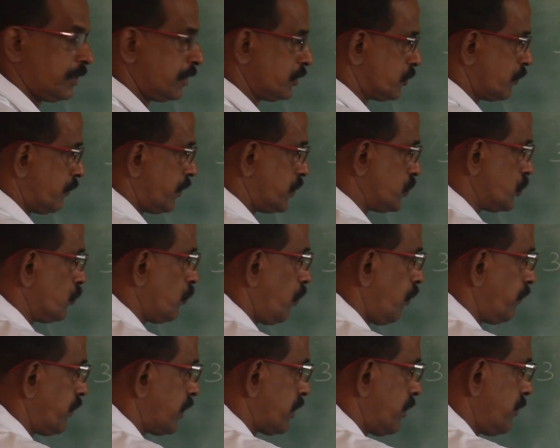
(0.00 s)
So, once you
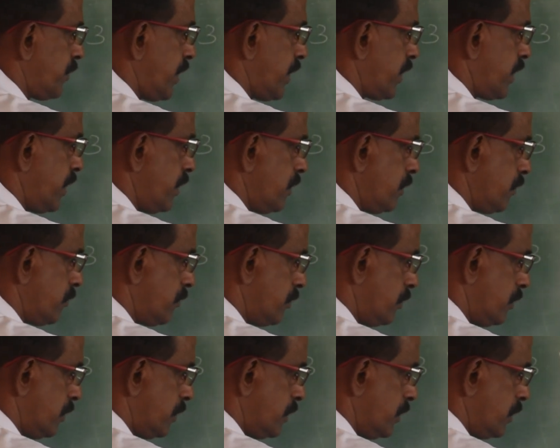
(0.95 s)
overcome, again
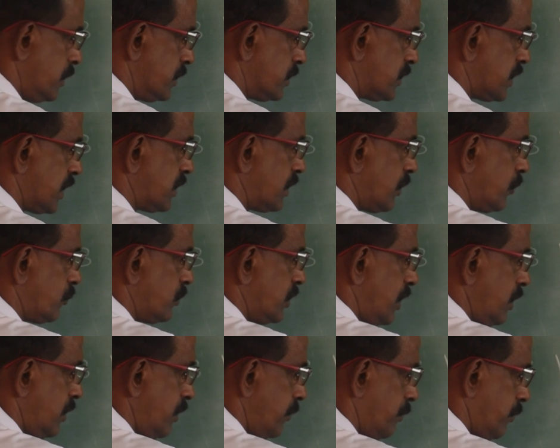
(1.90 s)
set out
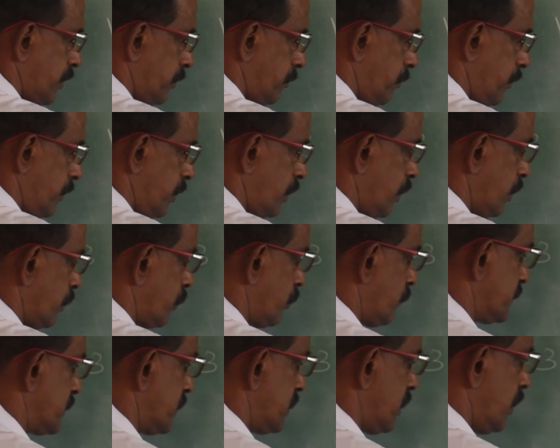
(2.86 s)
that perpendicular offset.